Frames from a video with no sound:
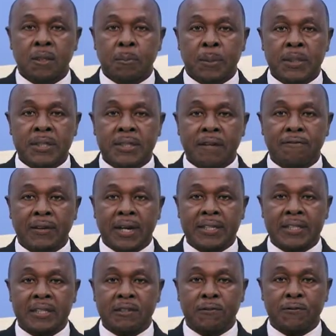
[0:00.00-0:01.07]
Police have
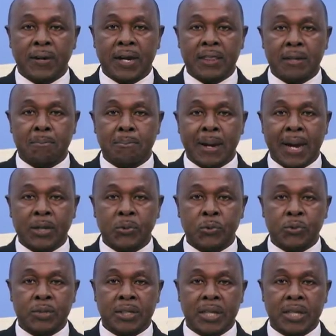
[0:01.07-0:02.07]
identified the man whose